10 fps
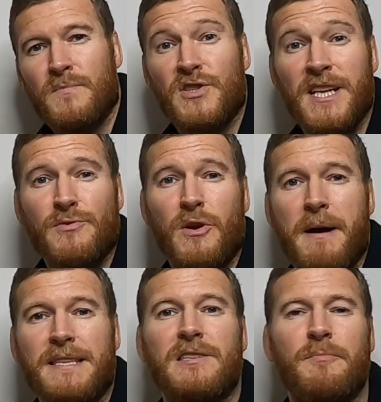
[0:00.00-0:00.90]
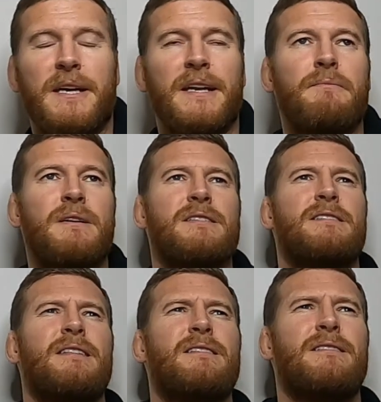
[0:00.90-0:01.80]
So that's what I meant at the beginning when I
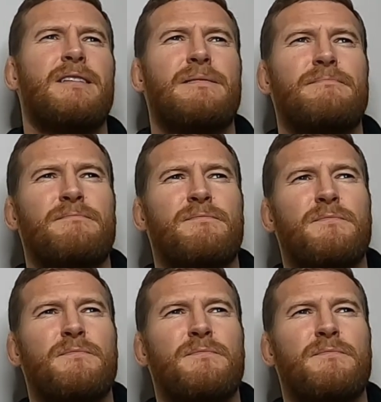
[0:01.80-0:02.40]
said that, like,